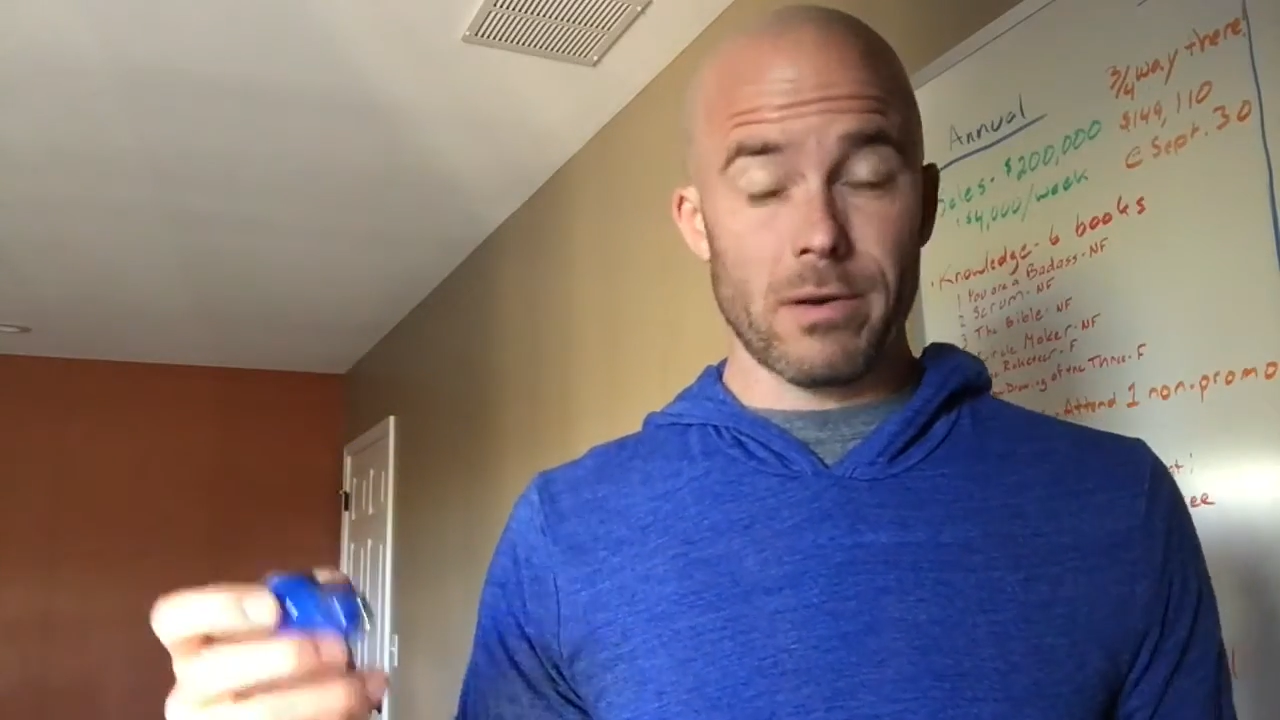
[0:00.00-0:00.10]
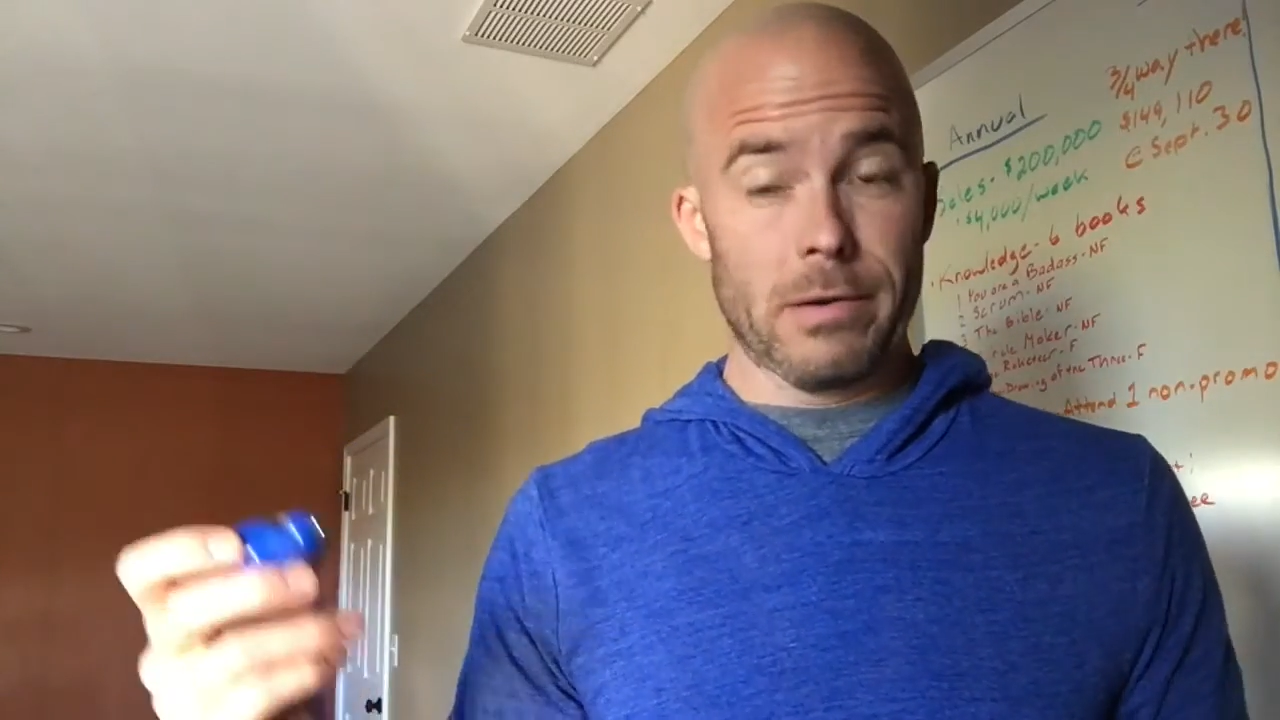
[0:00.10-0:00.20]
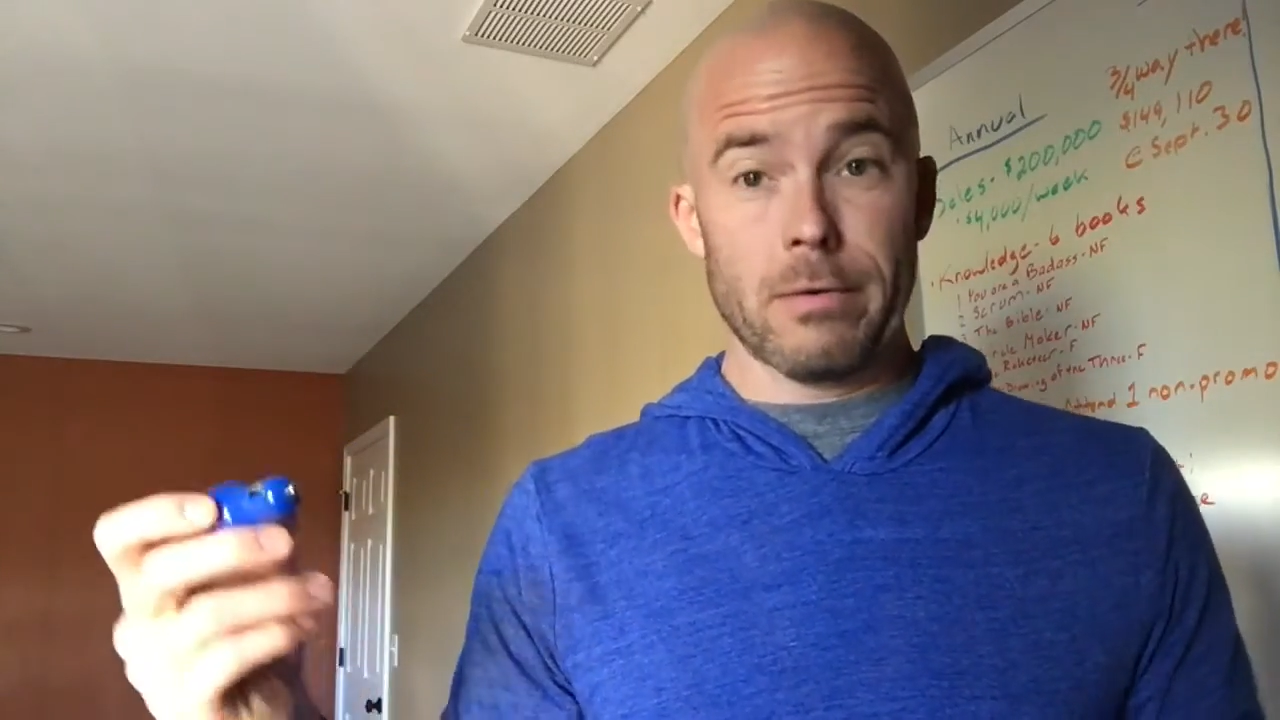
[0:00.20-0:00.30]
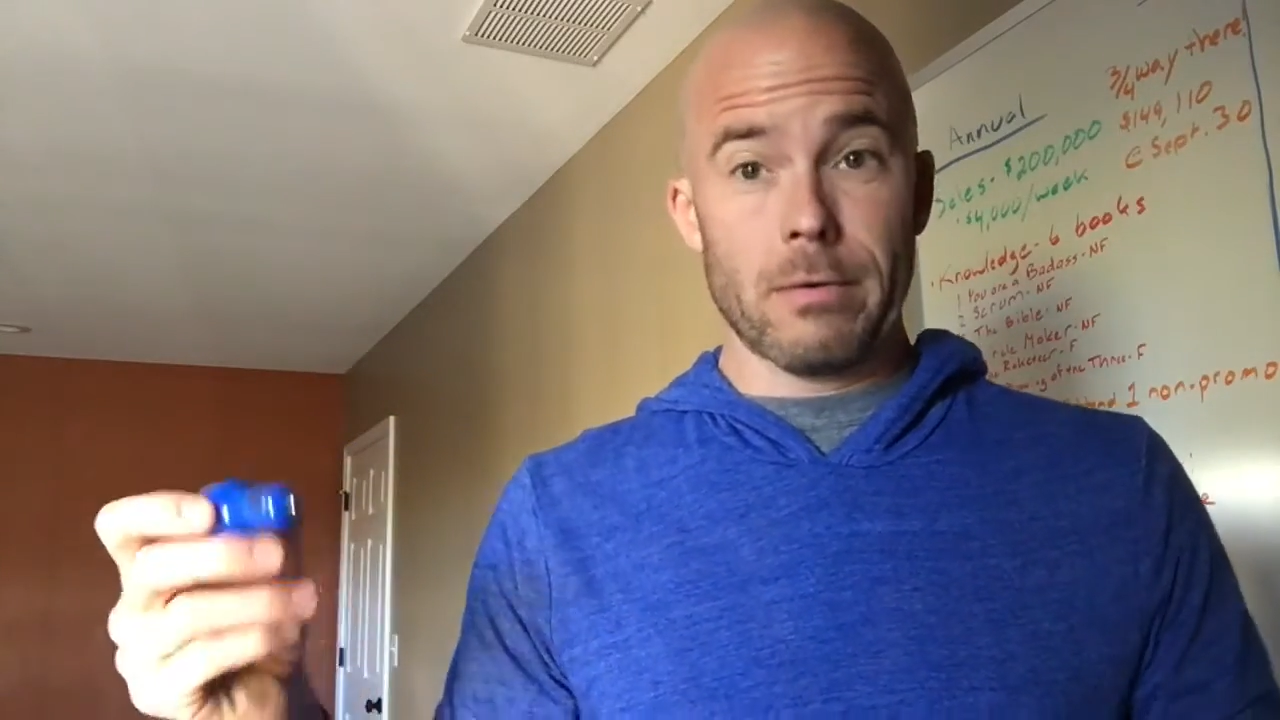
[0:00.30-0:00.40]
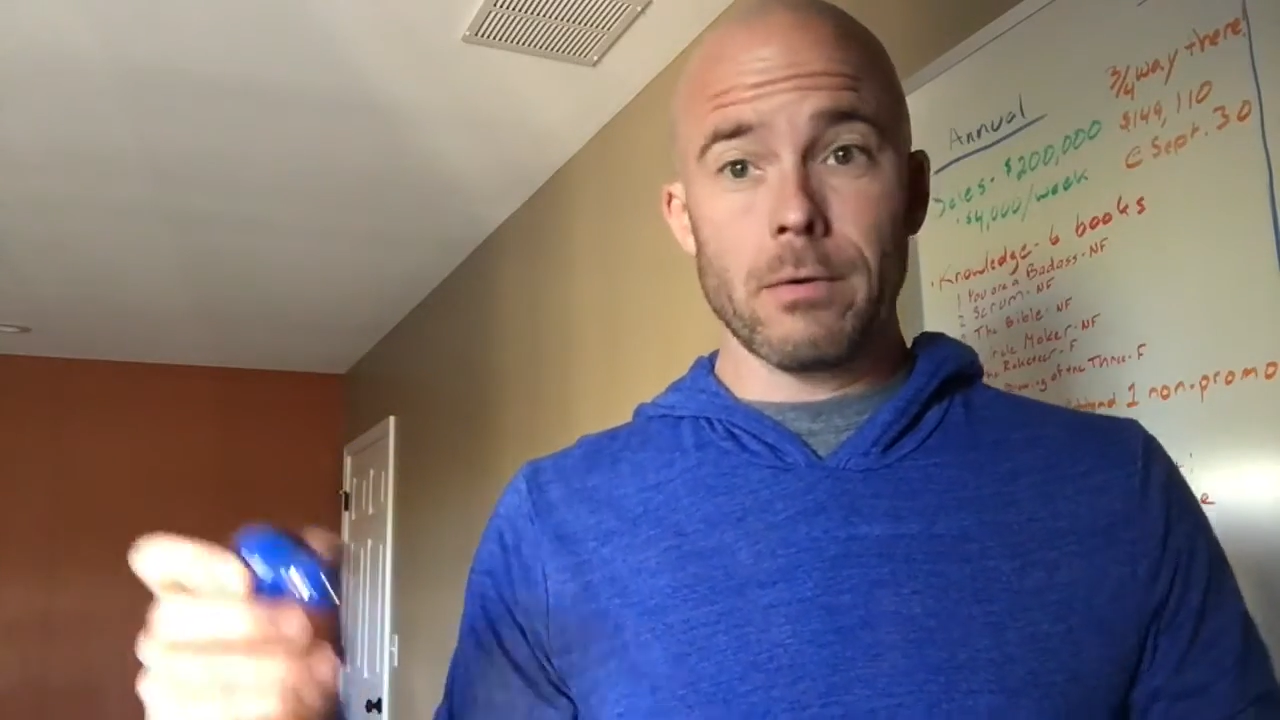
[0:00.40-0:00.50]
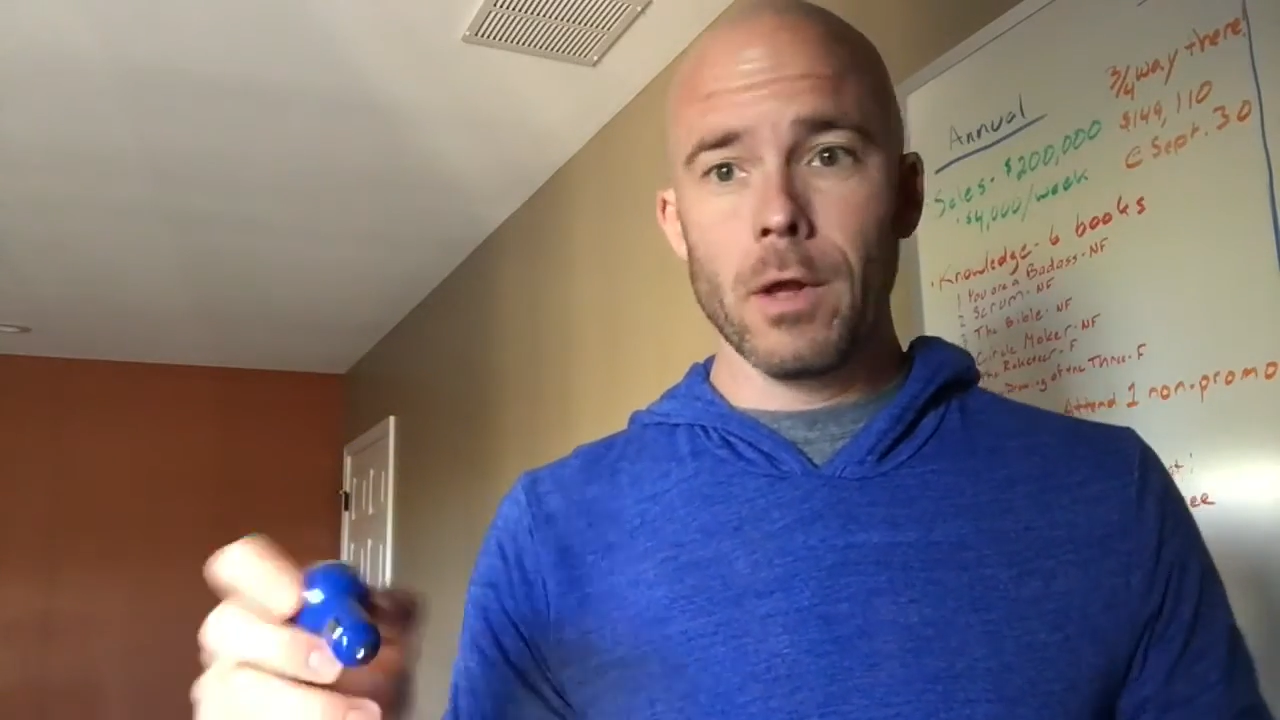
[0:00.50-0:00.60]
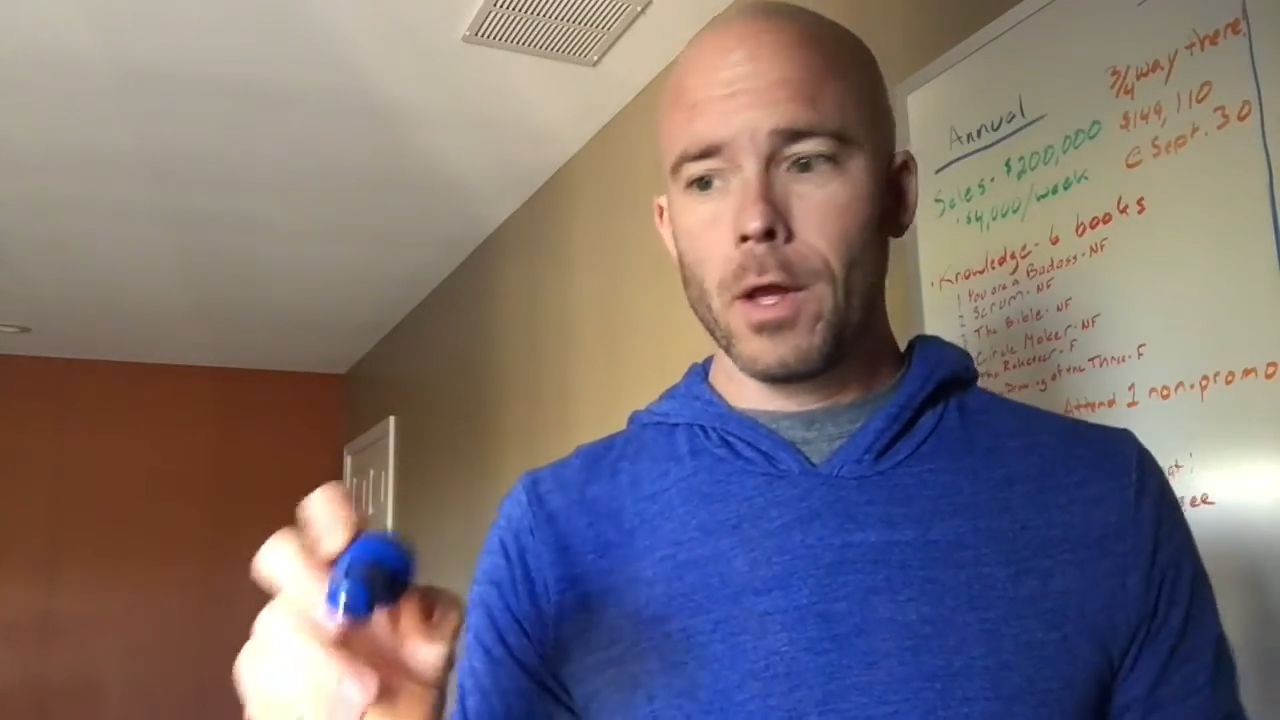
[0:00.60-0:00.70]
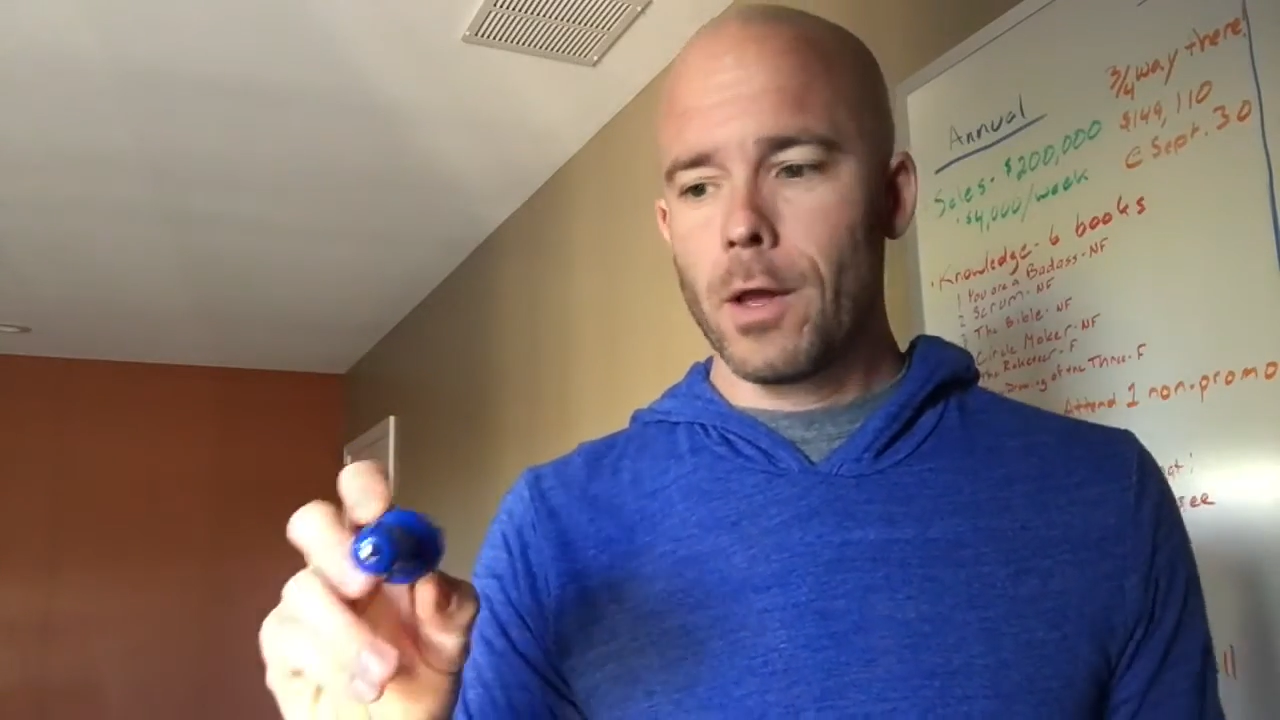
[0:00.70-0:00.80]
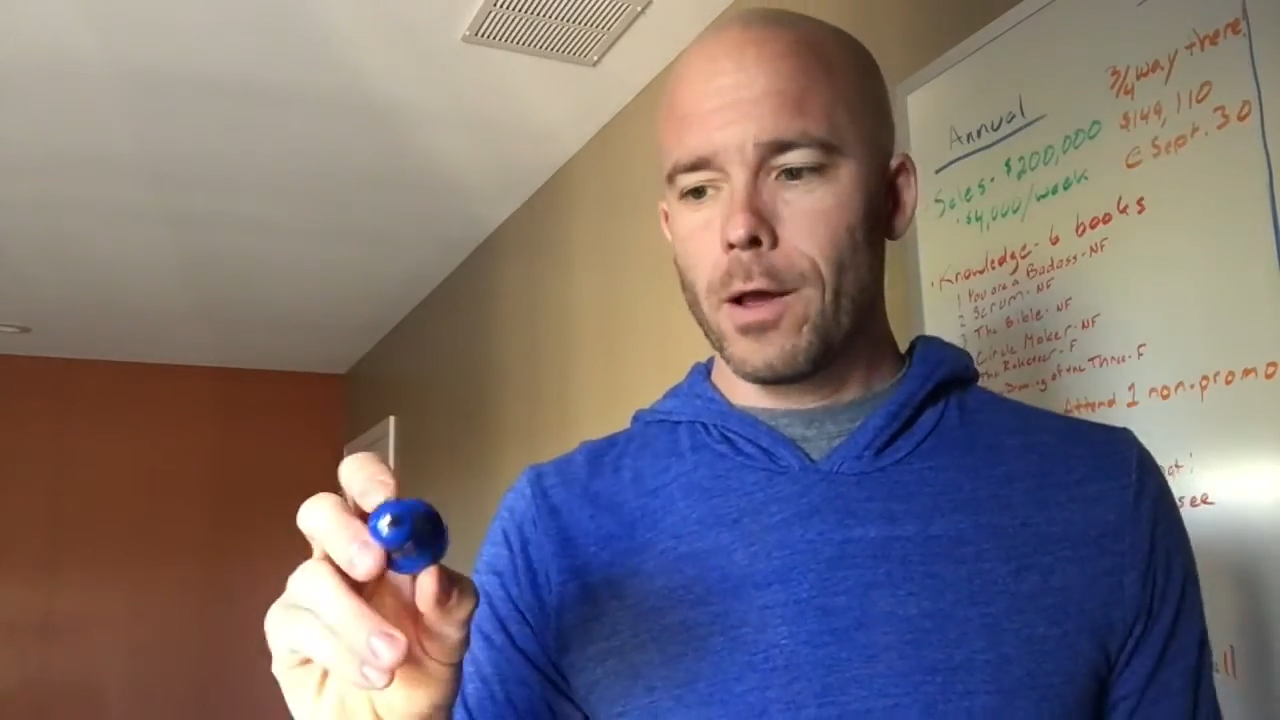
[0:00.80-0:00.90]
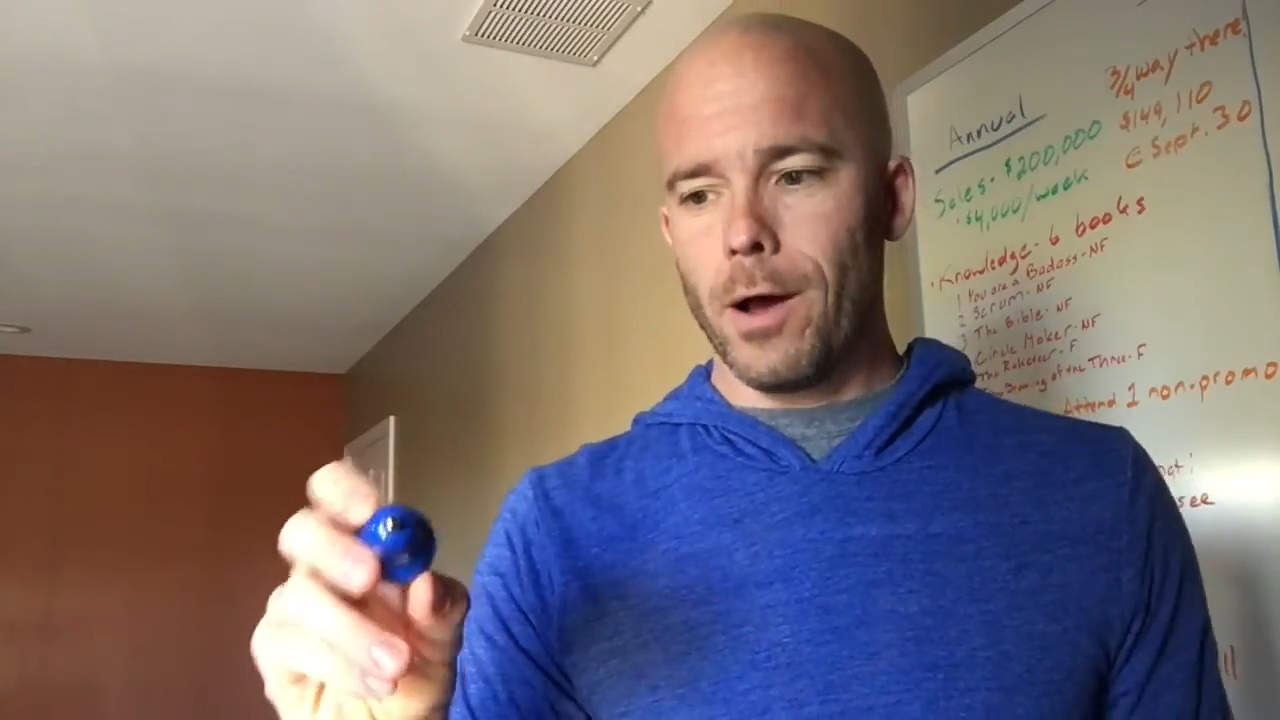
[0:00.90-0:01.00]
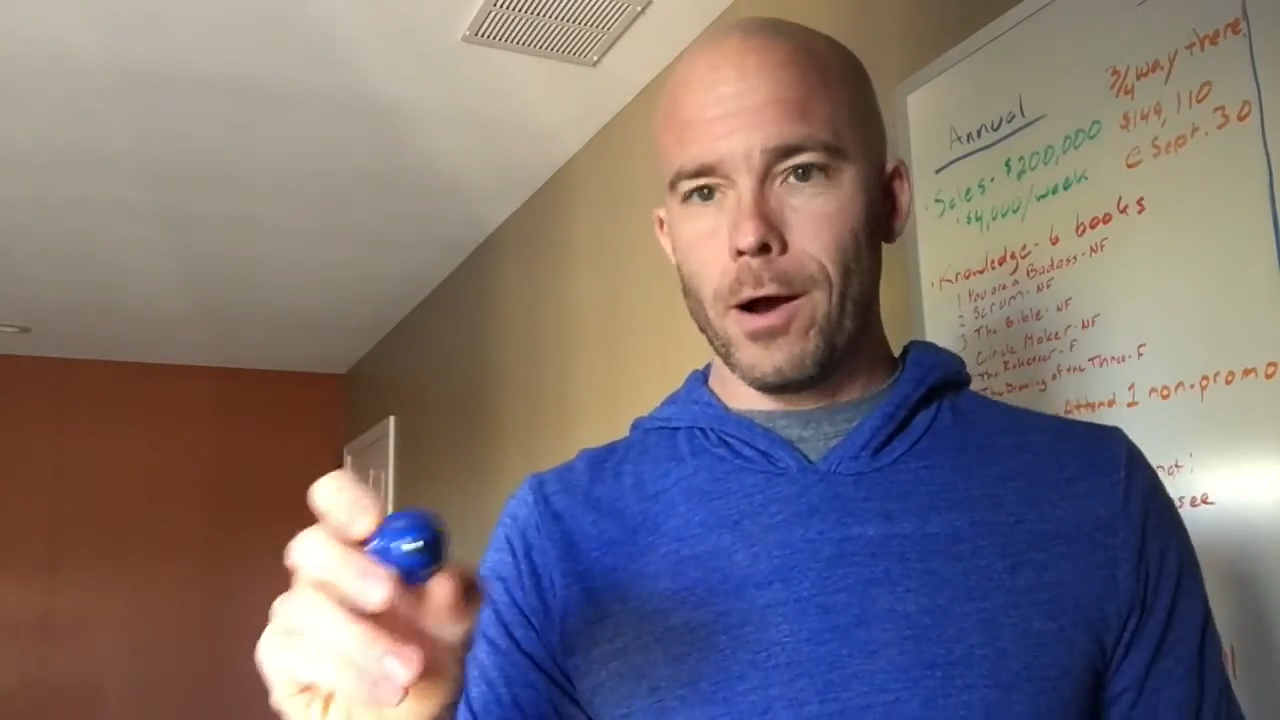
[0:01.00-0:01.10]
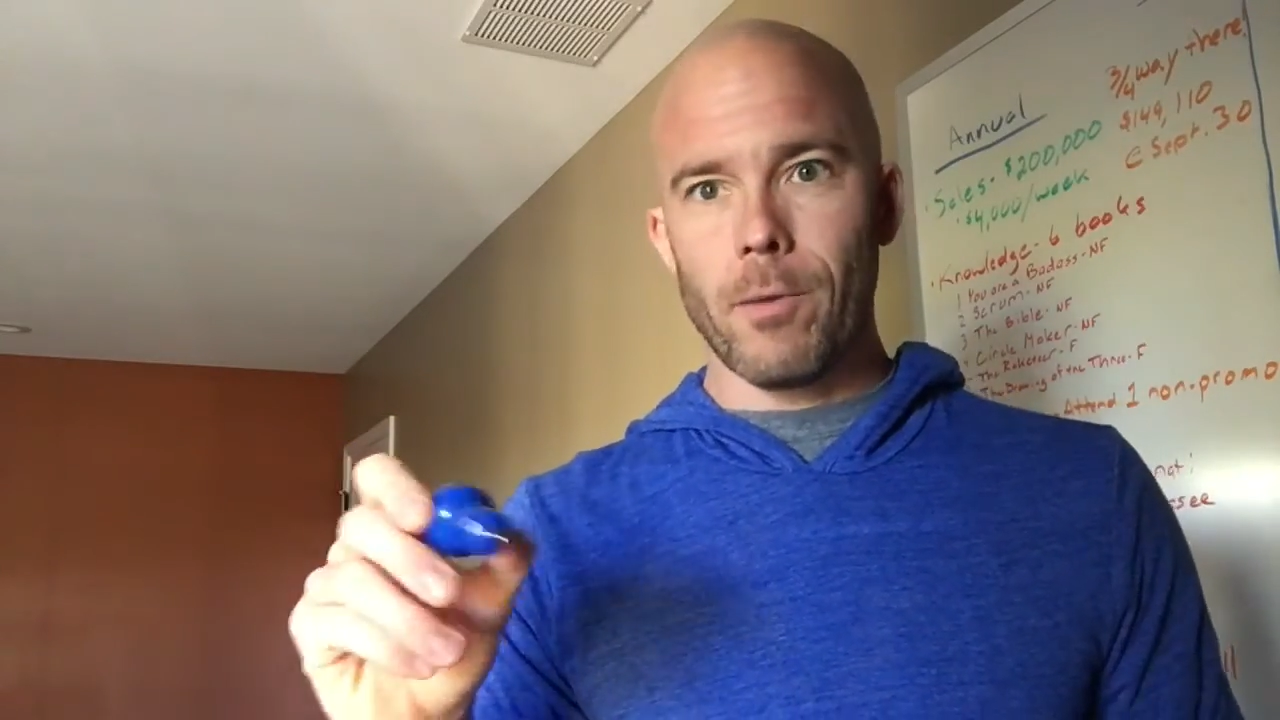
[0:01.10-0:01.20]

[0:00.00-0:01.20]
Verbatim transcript: I don't know.